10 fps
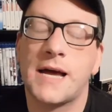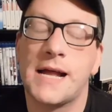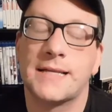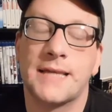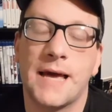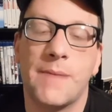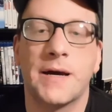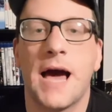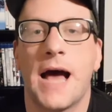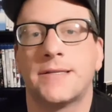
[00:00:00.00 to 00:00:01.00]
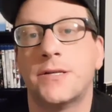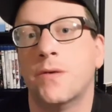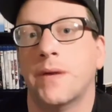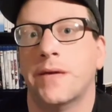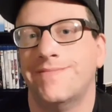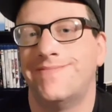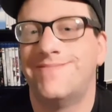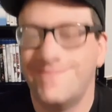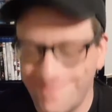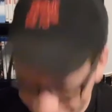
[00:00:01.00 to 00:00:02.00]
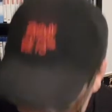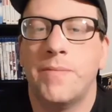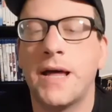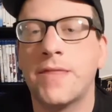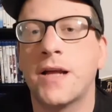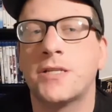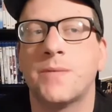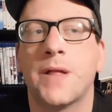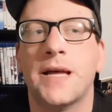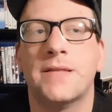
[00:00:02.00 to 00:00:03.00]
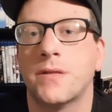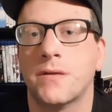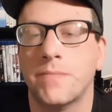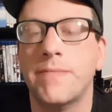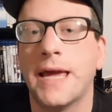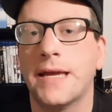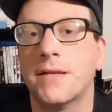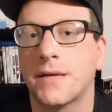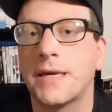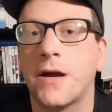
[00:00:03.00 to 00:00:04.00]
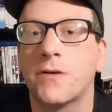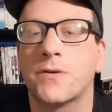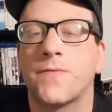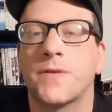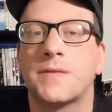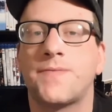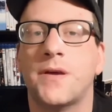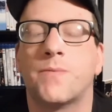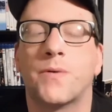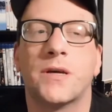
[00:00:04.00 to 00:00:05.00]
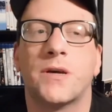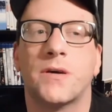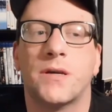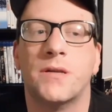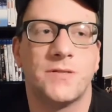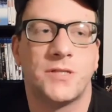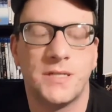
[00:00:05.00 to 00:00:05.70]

can I say? I'm a guy, sue me. But I thought she played the main character for this film pretty good.